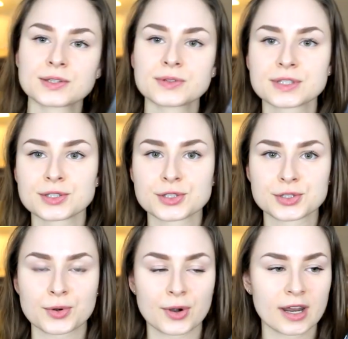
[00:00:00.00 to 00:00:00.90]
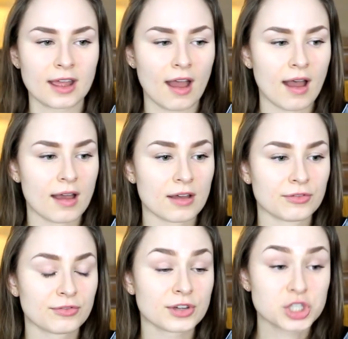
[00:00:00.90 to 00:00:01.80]
So this is the story
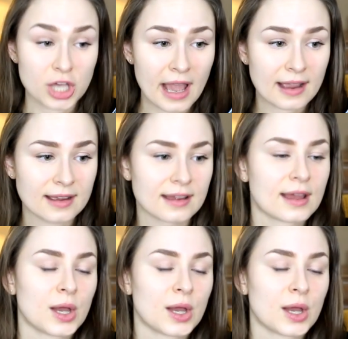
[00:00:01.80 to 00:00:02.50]
of Jack,